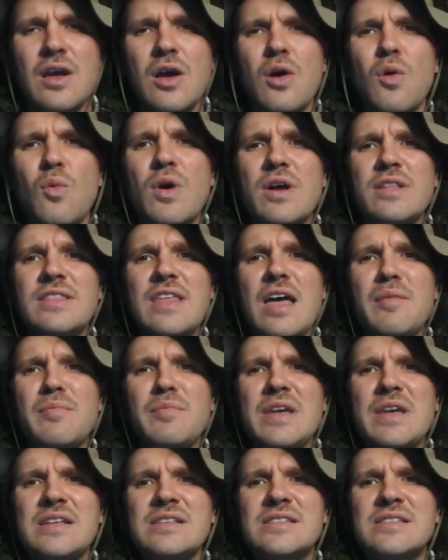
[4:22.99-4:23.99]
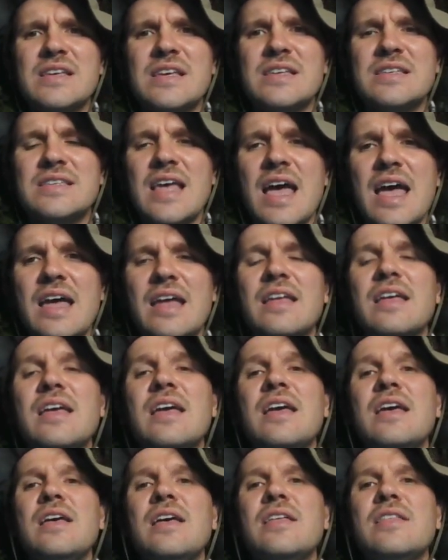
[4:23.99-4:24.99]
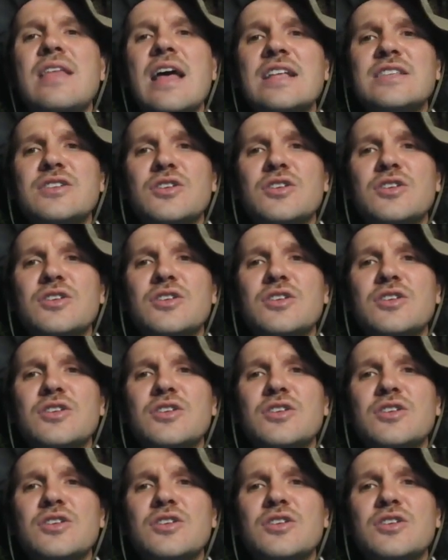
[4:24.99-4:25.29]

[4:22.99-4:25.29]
What that means is that that's